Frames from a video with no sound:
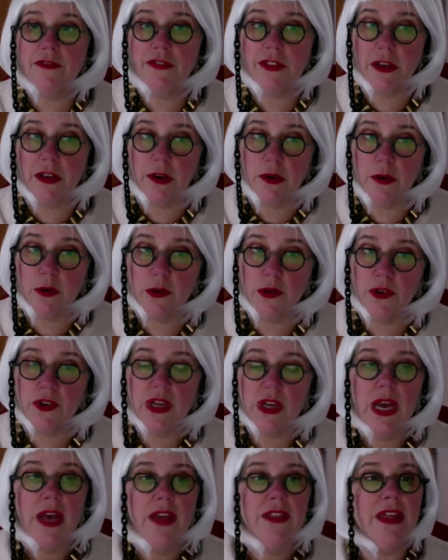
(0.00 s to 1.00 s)

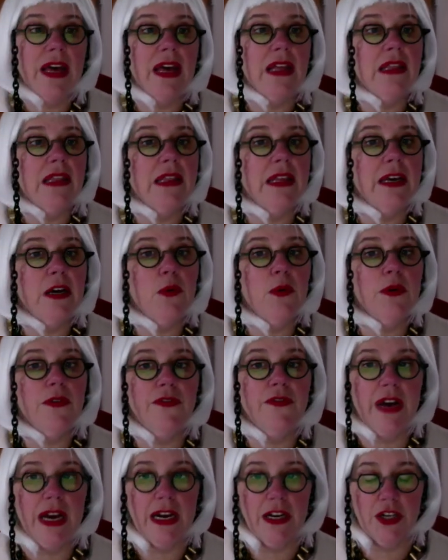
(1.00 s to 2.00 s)
flows that
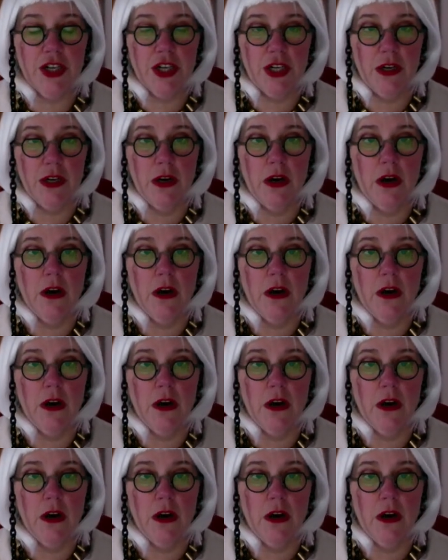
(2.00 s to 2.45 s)
liquefaction